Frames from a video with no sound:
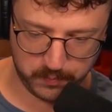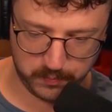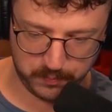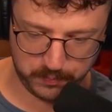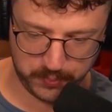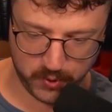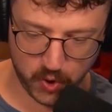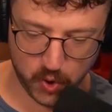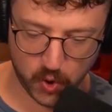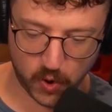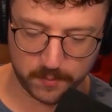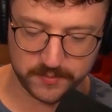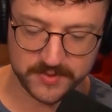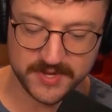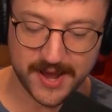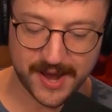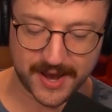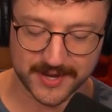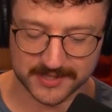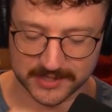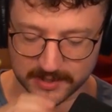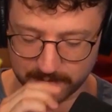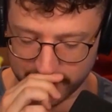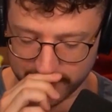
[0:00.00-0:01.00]
Boom!
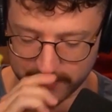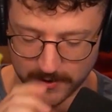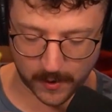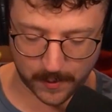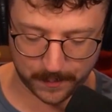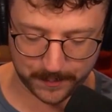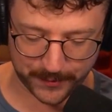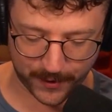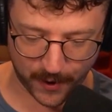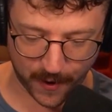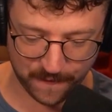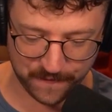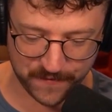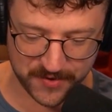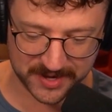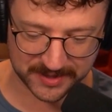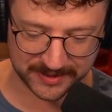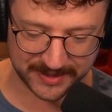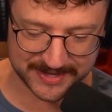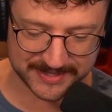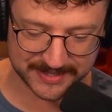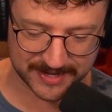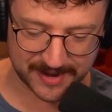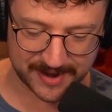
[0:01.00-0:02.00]
Yes, there we go.
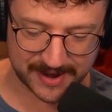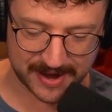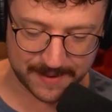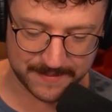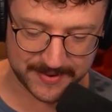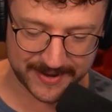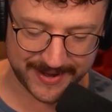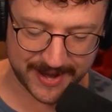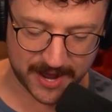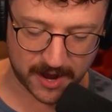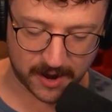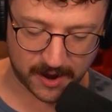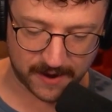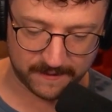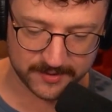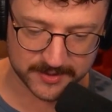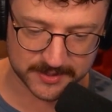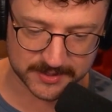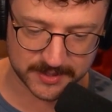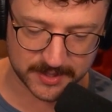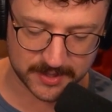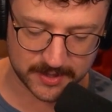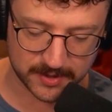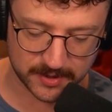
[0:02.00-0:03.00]
Perfectly timed. Now,
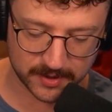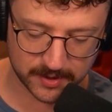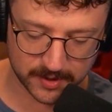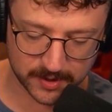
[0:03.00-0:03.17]
obviously,